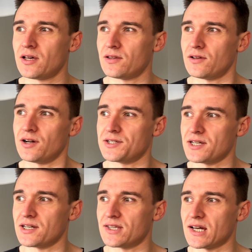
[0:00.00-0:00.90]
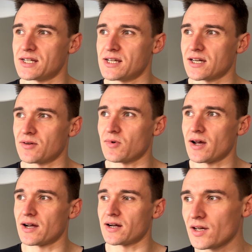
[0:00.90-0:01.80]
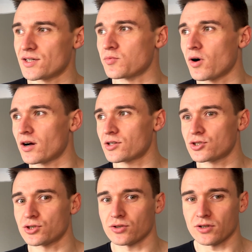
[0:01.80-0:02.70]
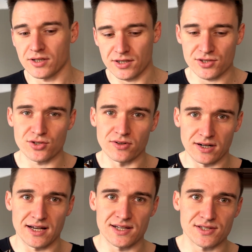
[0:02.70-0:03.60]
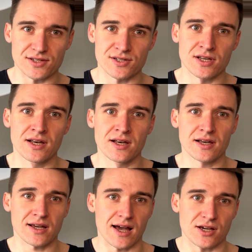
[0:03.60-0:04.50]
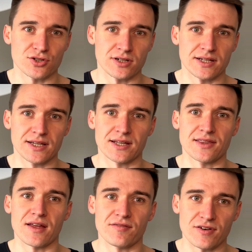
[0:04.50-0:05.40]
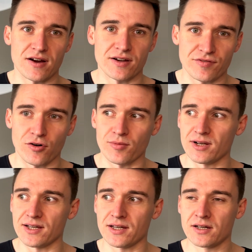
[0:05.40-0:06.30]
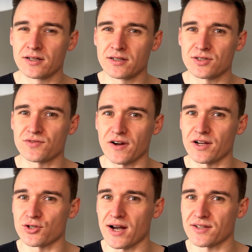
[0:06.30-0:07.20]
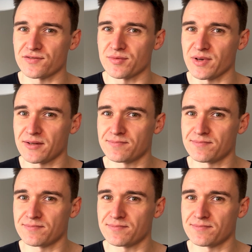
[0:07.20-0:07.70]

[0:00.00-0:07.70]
The idea that he can wear his watch or his sunglasses casually and then very formally is very attractive to me.